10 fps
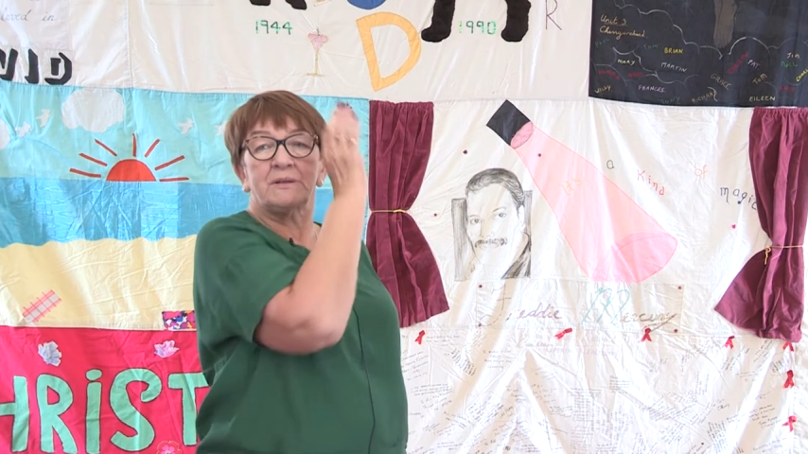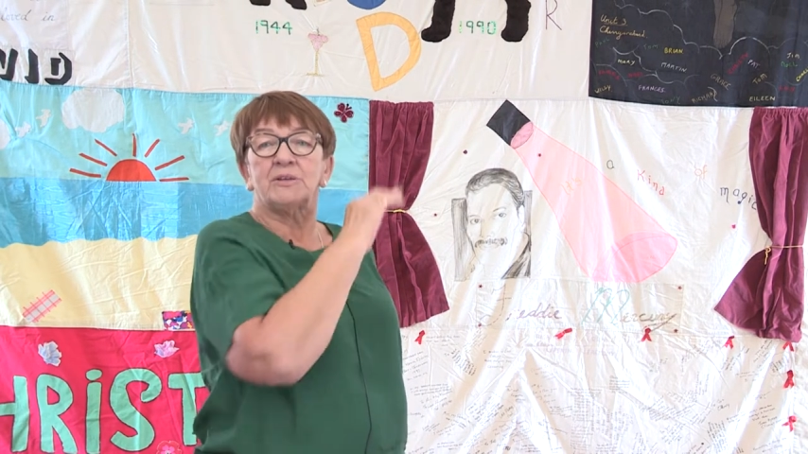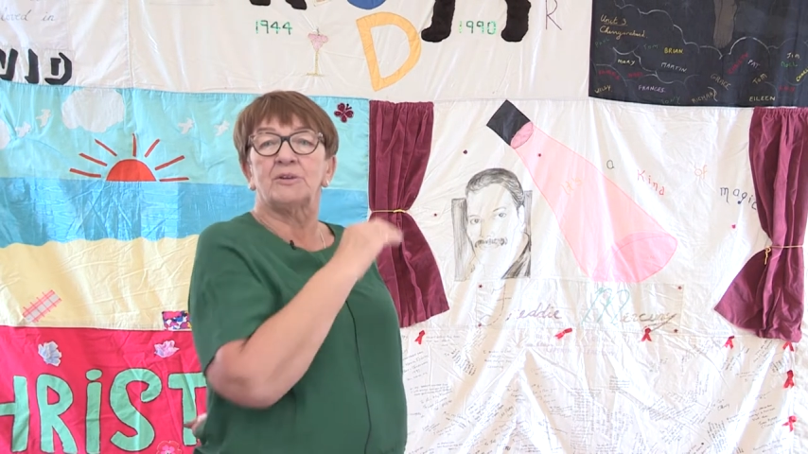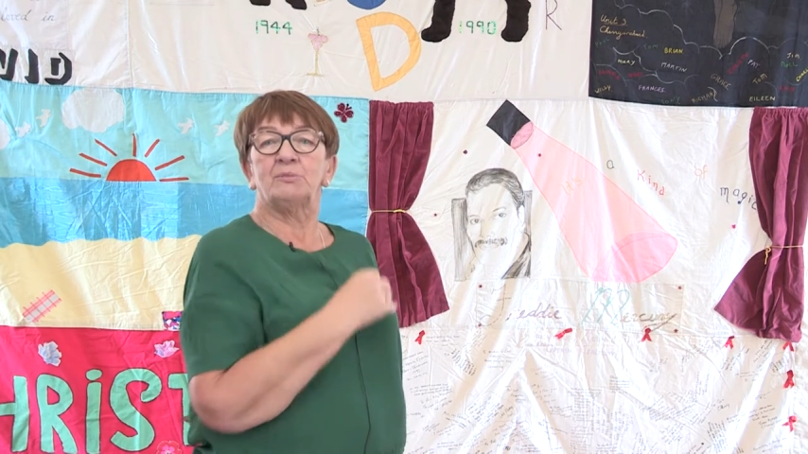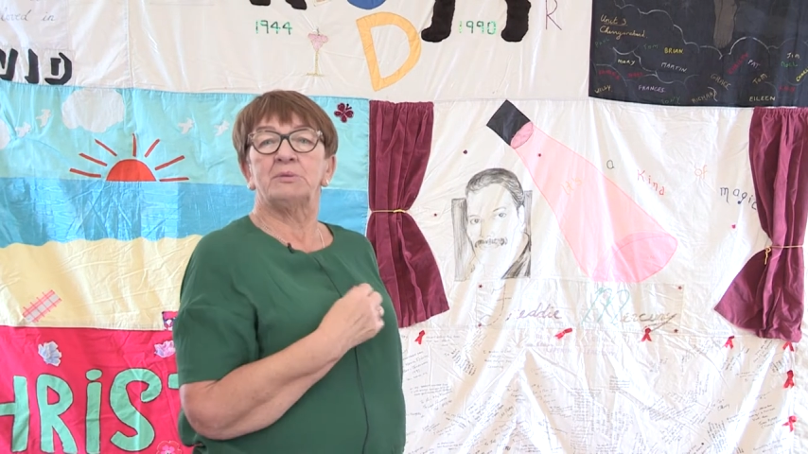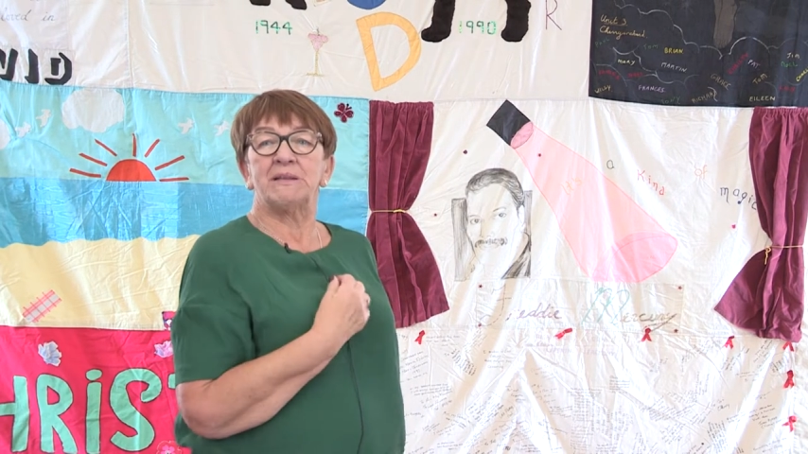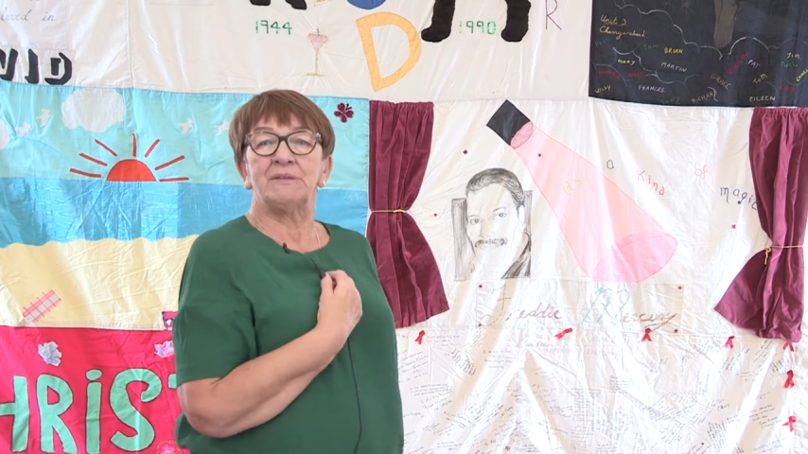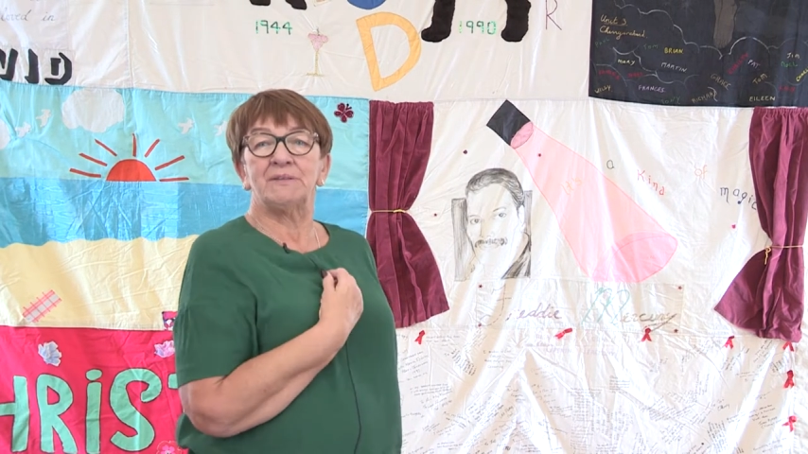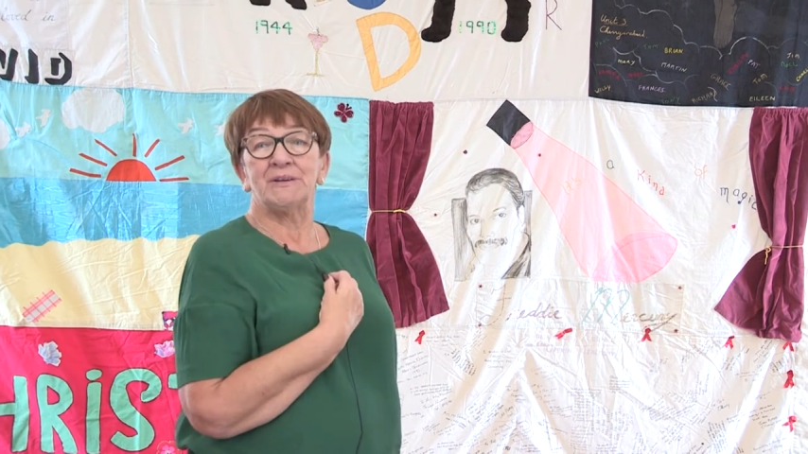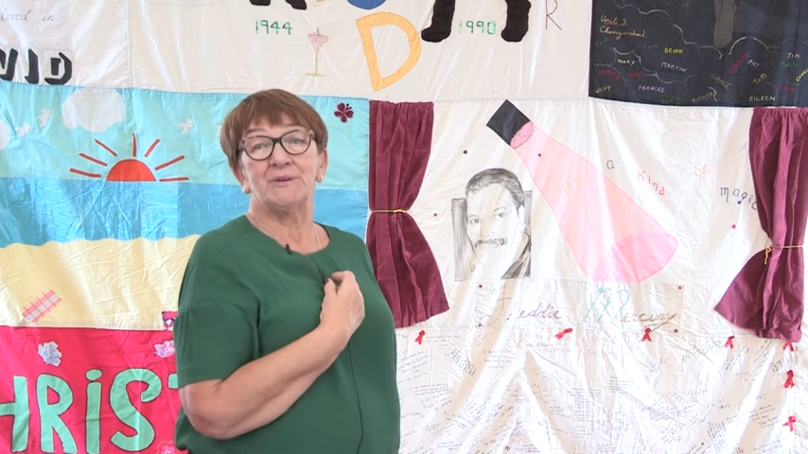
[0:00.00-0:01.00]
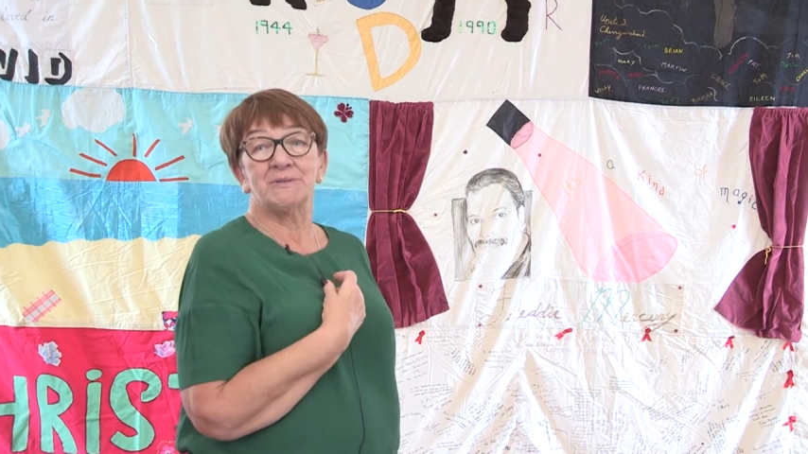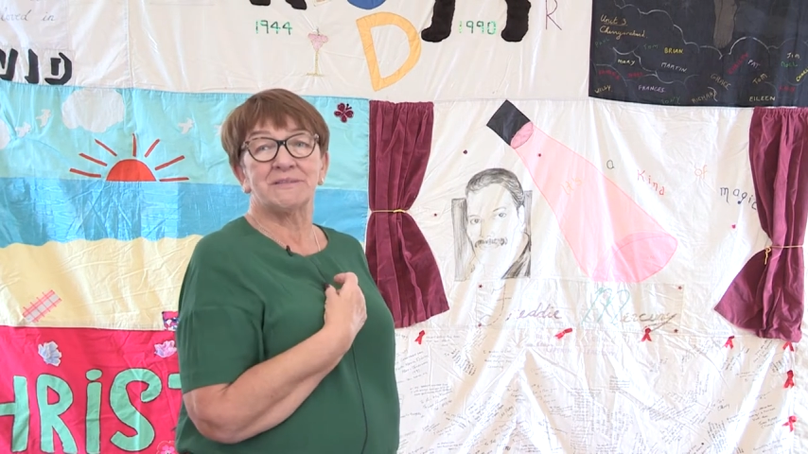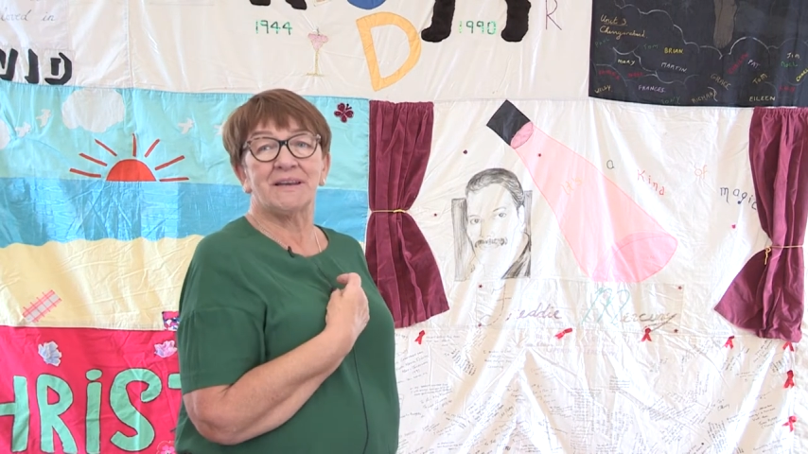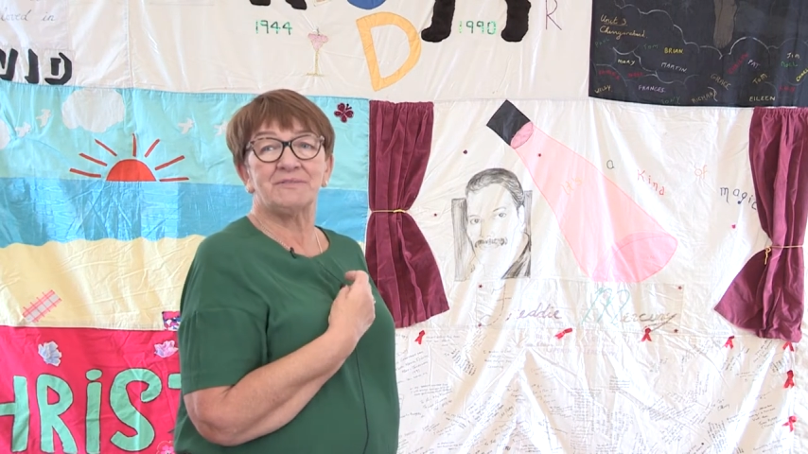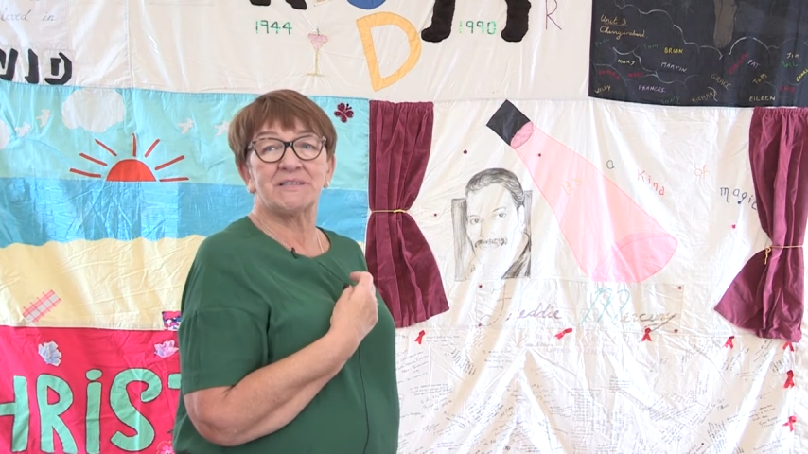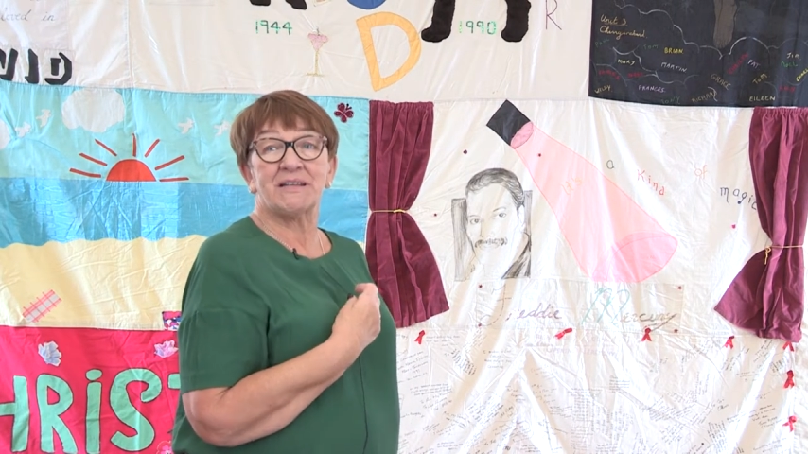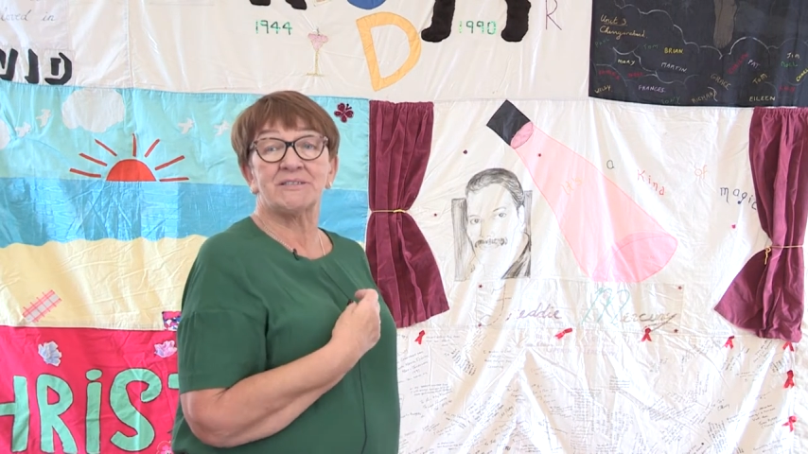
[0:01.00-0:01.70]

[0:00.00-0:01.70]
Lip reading: you know, belief in Lourdes and everything